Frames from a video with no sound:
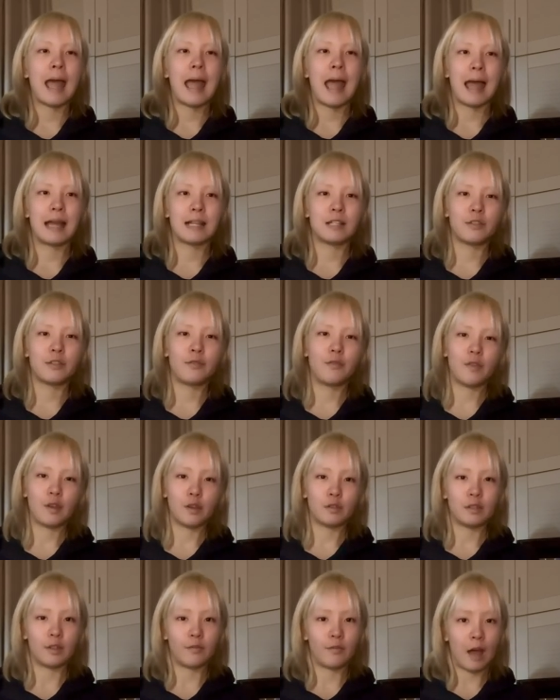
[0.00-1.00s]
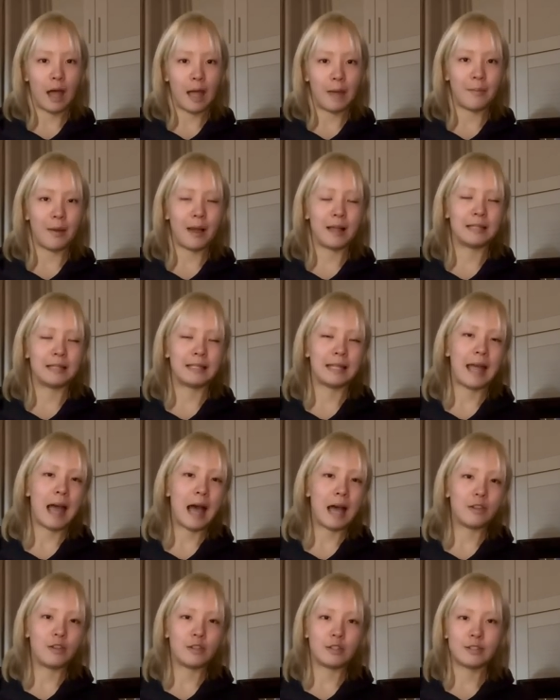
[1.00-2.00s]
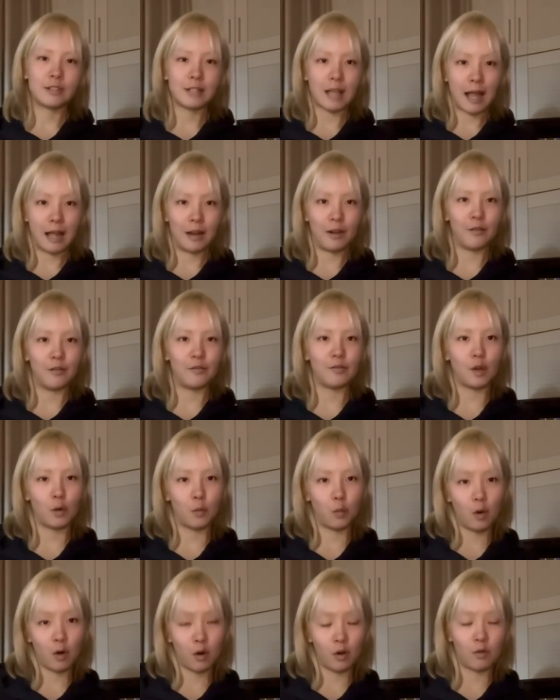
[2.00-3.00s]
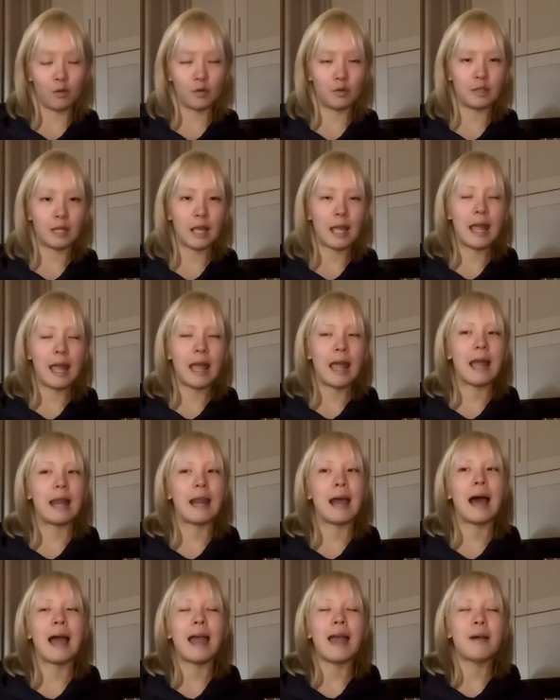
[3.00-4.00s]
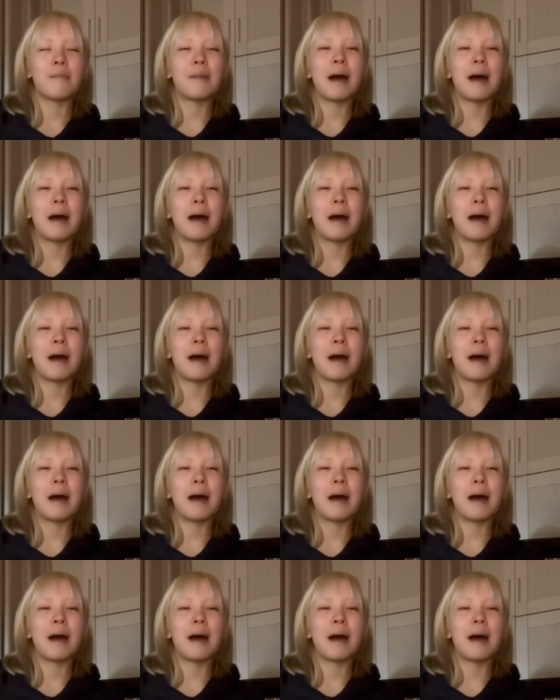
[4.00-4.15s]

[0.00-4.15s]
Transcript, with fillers: and feel the vibe on the other side of the world. And I am